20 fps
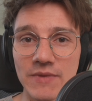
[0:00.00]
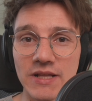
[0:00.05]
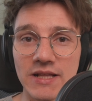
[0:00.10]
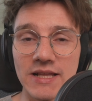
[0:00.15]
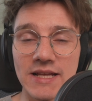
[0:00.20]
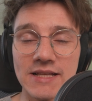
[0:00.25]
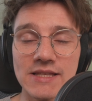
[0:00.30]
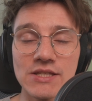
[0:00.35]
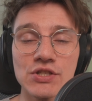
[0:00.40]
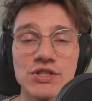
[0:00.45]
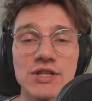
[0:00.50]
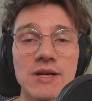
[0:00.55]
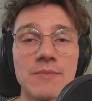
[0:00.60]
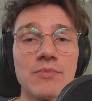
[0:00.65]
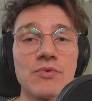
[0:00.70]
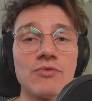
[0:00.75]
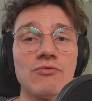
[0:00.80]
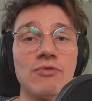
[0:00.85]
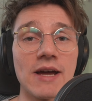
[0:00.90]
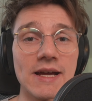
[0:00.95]
Let's
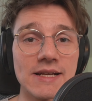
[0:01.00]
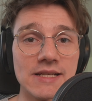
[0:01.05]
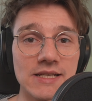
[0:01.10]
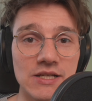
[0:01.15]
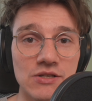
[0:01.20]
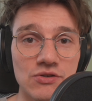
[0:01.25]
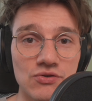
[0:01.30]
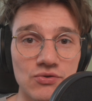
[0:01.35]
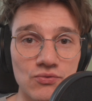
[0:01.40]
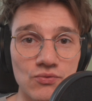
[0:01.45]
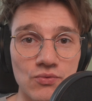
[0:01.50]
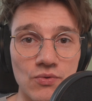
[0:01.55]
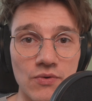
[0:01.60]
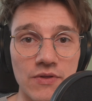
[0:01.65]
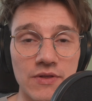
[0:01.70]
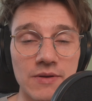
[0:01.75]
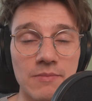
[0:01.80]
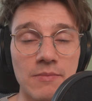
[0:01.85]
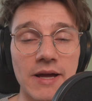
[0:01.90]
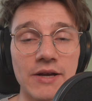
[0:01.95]
jump right into
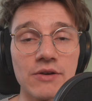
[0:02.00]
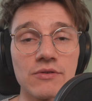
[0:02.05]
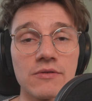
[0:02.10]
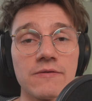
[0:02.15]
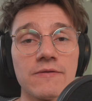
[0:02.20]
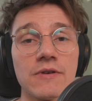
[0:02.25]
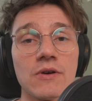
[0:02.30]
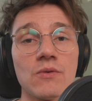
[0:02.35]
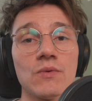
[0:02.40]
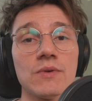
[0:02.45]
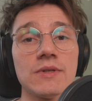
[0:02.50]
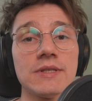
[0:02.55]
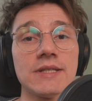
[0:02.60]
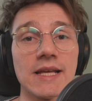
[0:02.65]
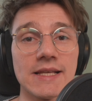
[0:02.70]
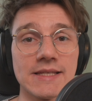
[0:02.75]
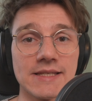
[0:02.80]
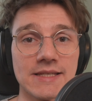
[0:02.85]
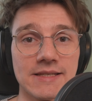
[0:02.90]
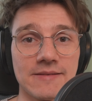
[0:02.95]
the microphone
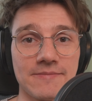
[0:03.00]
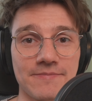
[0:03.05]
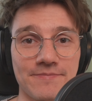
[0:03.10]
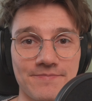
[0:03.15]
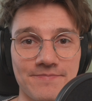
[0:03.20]
test.